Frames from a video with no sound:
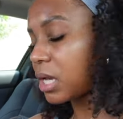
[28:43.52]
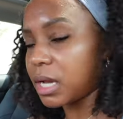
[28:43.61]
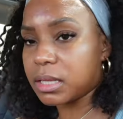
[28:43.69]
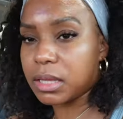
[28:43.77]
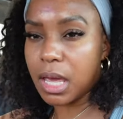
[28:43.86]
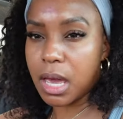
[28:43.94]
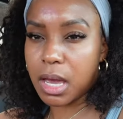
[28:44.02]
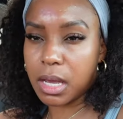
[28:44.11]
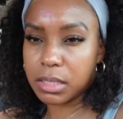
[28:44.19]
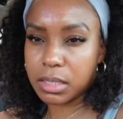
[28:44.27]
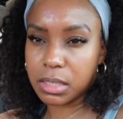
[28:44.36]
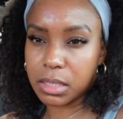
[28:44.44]
Got
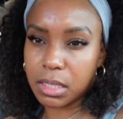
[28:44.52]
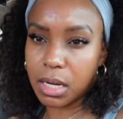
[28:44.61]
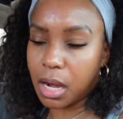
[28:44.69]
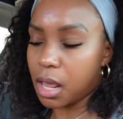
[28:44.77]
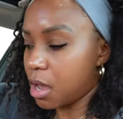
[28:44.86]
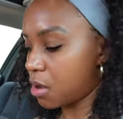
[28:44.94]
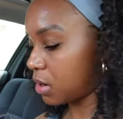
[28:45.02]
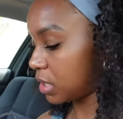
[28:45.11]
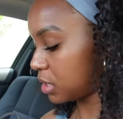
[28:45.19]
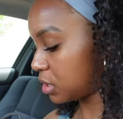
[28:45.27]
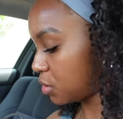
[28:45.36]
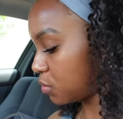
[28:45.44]
that. Now I
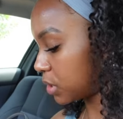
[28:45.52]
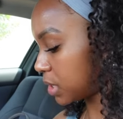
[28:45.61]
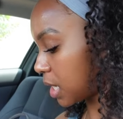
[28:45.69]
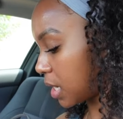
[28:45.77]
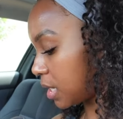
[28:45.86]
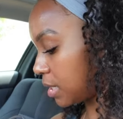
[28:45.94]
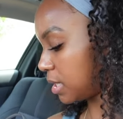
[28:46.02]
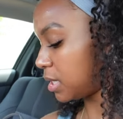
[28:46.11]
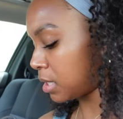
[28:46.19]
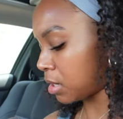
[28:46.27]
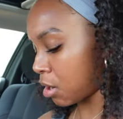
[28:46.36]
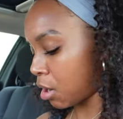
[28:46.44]
need to go inside. I
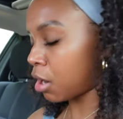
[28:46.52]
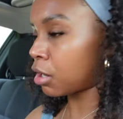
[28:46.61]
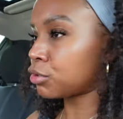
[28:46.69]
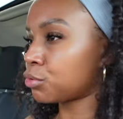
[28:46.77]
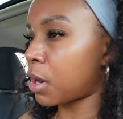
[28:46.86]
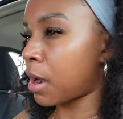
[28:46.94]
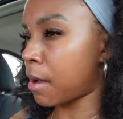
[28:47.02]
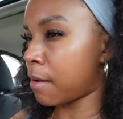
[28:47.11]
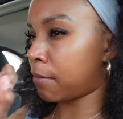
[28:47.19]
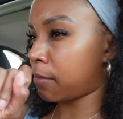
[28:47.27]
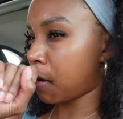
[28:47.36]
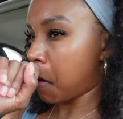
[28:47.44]
need a hard
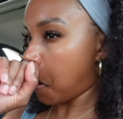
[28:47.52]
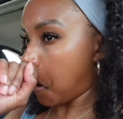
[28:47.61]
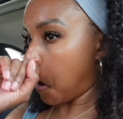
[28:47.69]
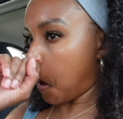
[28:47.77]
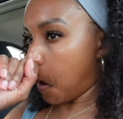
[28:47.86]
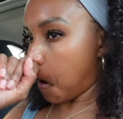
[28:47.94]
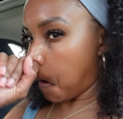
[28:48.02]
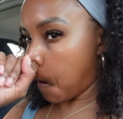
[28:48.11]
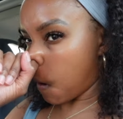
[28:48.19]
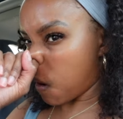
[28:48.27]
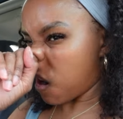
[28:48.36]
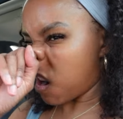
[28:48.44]
drive,
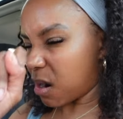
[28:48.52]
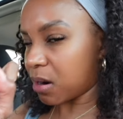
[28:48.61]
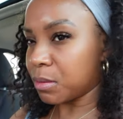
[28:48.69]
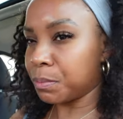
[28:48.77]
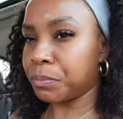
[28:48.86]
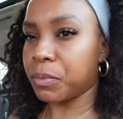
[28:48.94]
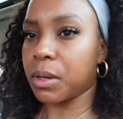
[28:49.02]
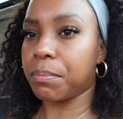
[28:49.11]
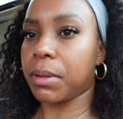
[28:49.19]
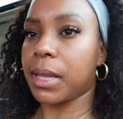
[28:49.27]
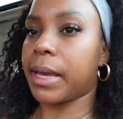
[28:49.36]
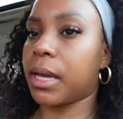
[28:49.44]
uh, a
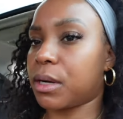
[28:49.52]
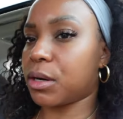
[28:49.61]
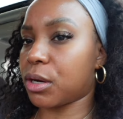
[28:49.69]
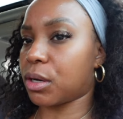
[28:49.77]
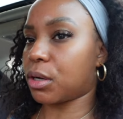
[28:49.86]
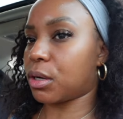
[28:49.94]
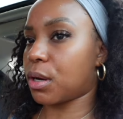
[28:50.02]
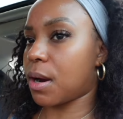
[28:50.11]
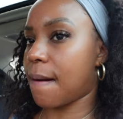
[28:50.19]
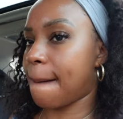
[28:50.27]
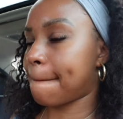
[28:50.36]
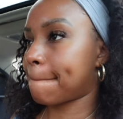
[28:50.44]

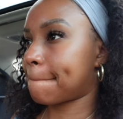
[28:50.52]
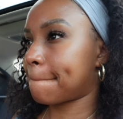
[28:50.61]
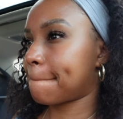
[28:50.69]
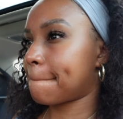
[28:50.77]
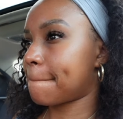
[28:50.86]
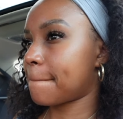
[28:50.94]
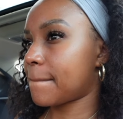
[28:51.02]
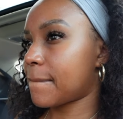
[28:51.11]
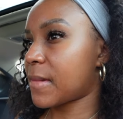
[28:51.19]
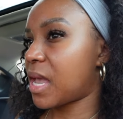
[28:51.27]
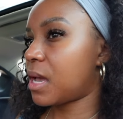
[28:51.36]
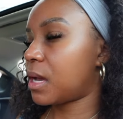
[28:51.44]
planner,
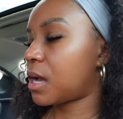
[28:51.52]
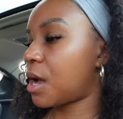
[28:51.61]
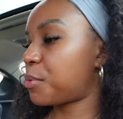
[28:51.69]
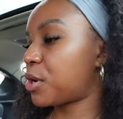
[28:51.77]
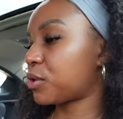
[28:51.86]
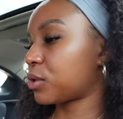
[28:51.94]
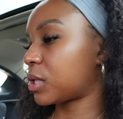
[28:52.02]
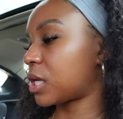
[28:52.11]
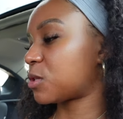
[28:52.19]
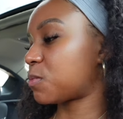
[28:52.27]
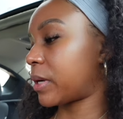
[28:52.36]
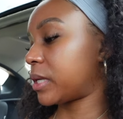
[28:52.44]
couple other
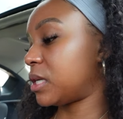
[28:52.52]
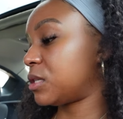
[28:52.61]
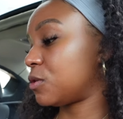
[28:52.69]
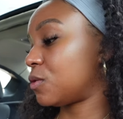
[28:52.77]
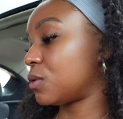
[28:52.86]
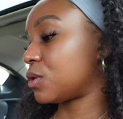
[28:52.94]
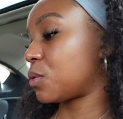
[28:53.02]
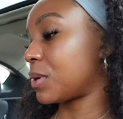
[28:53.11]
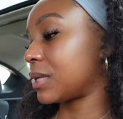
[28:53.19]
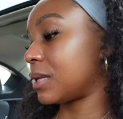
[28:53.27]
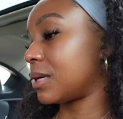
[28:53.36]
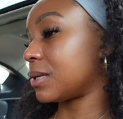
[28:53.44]
things, but I need to do this
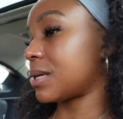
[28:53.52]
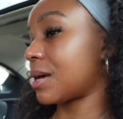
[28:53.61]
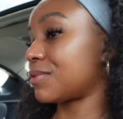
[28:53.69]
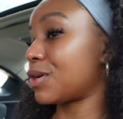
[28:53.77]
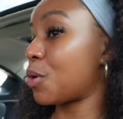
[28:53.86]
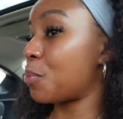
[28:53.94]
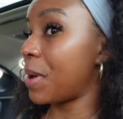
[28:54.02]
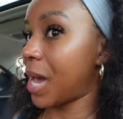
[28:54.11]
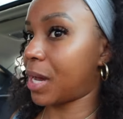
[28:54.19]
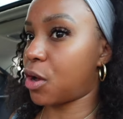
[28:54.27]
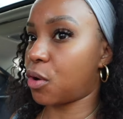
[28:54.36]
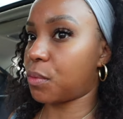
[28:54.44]
quickly because I have to go
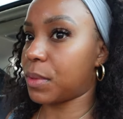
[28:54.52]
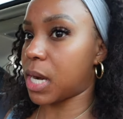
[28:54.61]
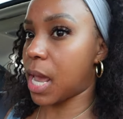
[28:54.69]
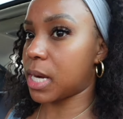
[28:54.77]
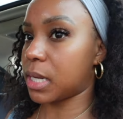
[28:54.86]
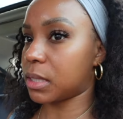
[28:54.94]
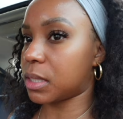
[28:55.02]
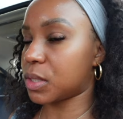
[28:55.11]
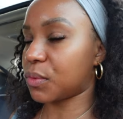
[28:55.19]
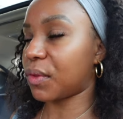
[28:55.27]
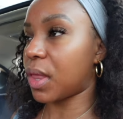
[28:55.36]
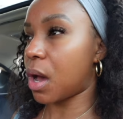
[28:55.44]
back home and edit
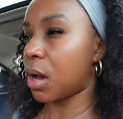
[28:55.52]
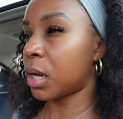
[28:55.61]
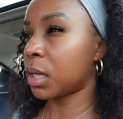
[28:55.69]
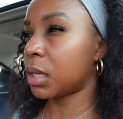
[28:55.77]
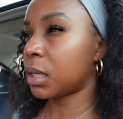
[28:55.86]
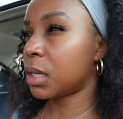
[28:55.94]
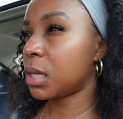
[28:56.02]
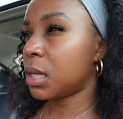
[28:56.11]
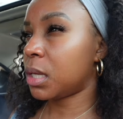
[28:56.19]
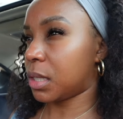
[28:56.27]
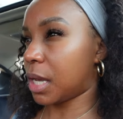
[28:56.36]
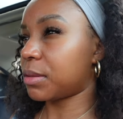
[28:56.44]
this vlog.
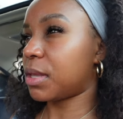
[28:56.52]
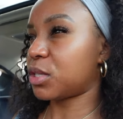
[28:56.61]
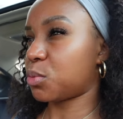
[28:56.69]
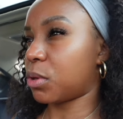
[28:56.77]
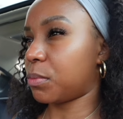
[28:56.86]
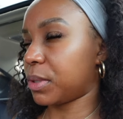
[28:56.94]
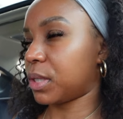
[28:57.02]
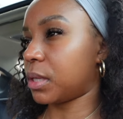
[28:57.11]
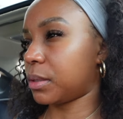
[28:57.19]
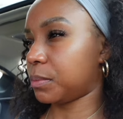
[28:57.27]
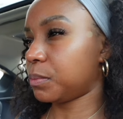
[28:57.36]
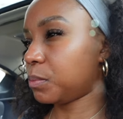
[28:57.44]
Not this one, but the